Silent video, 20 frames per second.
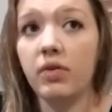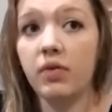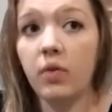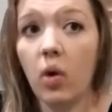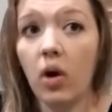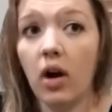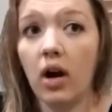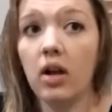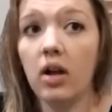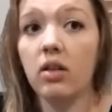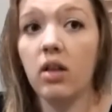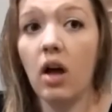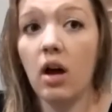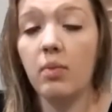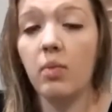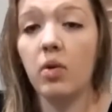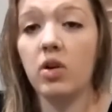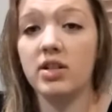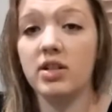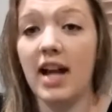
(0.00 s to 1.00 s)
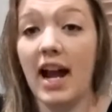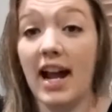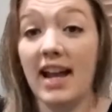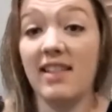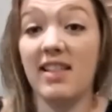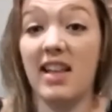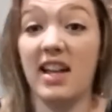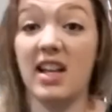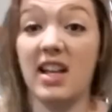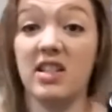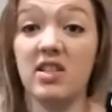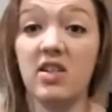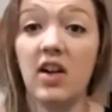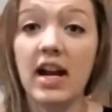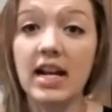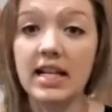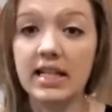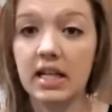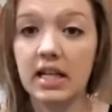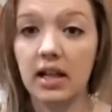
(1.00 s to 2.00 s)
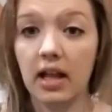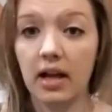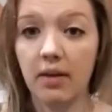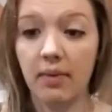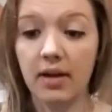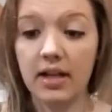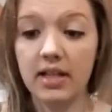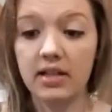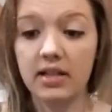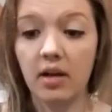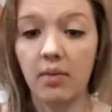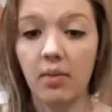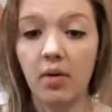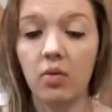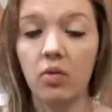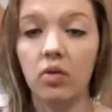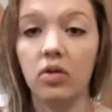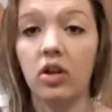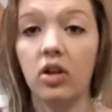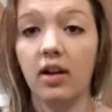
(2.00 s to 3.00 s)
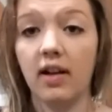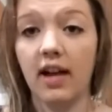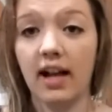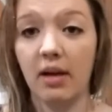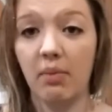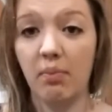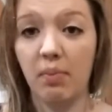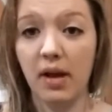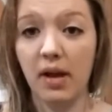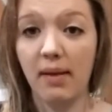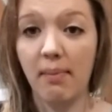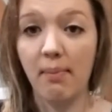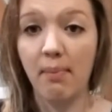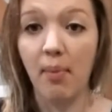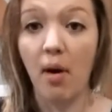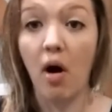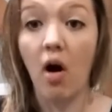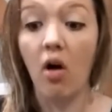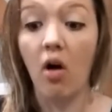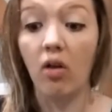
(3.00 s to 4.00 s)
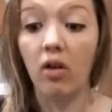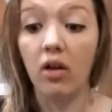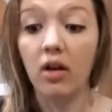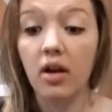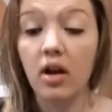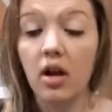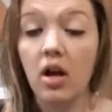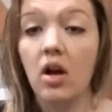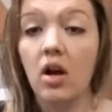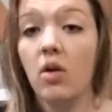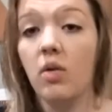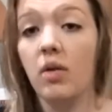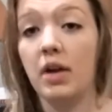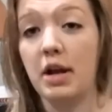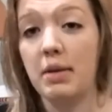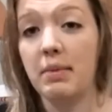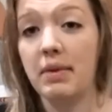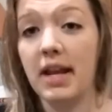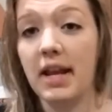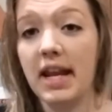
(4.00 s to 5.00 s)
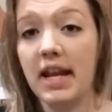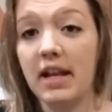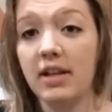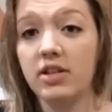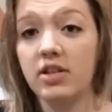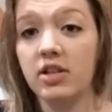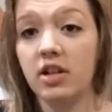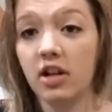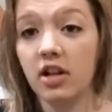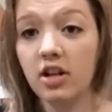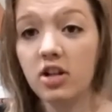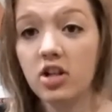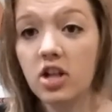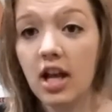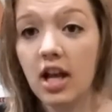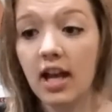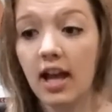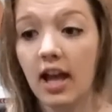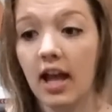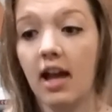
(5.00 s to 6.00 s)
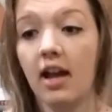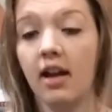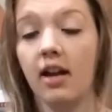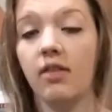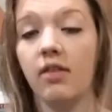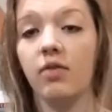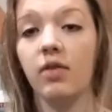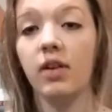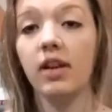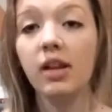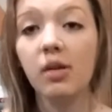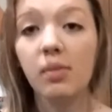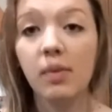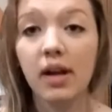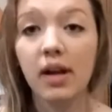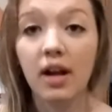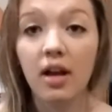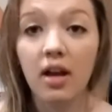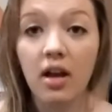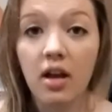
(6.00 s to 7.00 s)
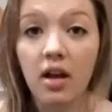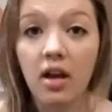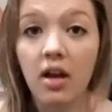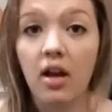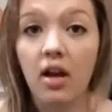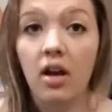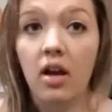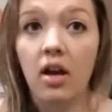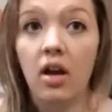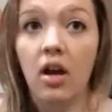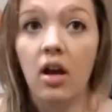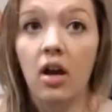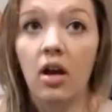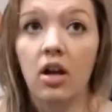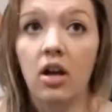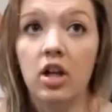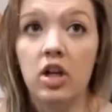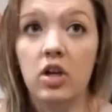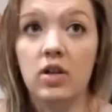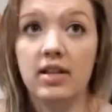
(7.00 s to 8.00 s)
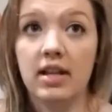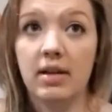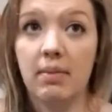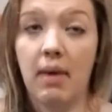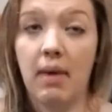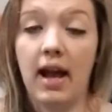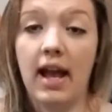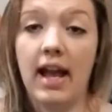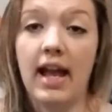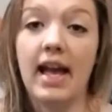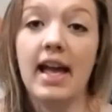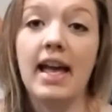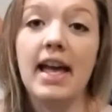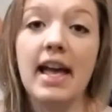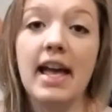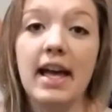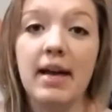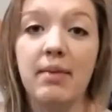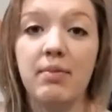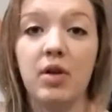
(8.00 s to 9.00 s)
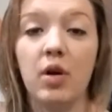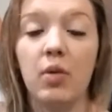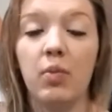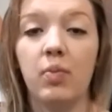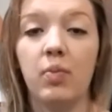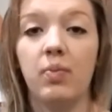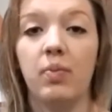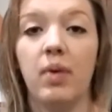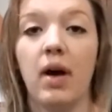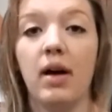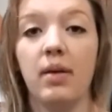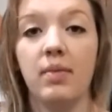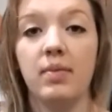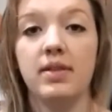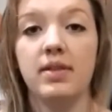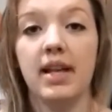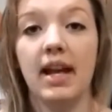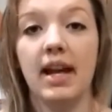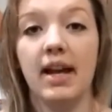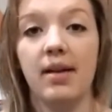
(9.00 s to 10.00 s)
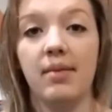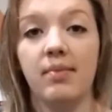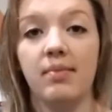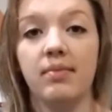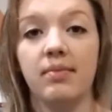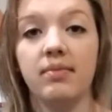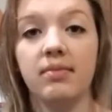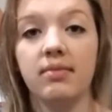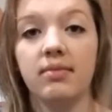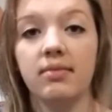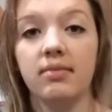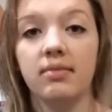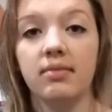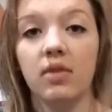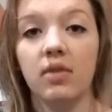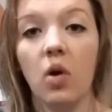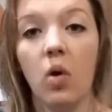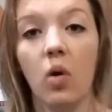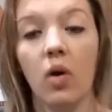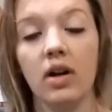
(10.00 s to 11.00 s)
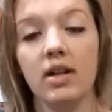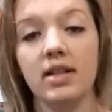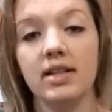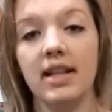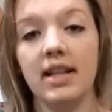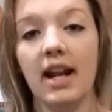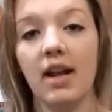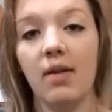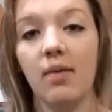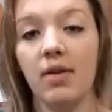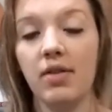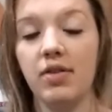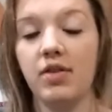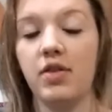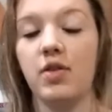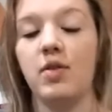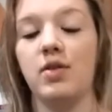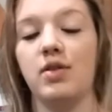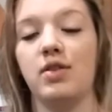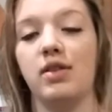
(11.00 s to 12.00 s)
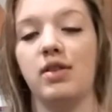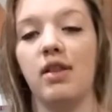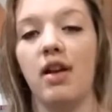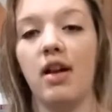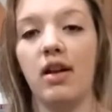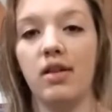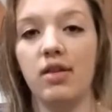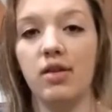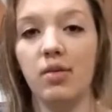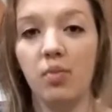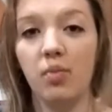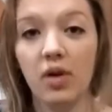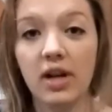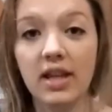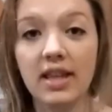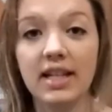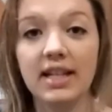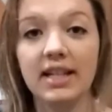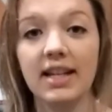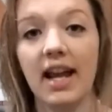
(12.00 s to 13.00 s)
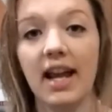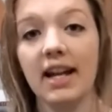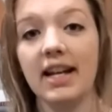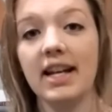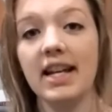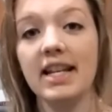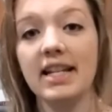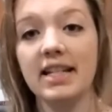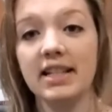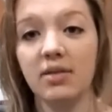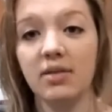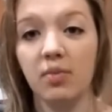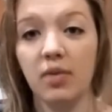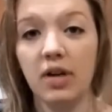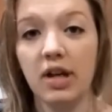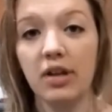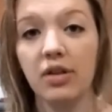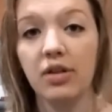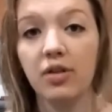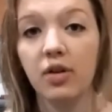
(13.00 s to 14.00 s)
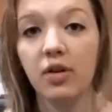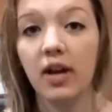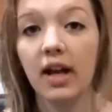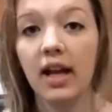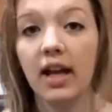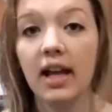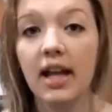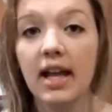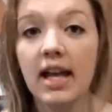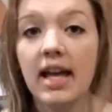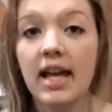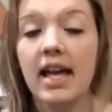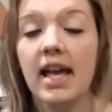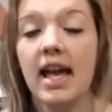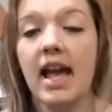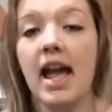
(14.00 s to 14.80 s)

before, a lot more tight. Like it's crazy. Like my stomach will look like a big ball when I'm getting a surge. And I've really been using my HypnoBubs um, course that I went through and just a lot of the breathing techniques to breathe through it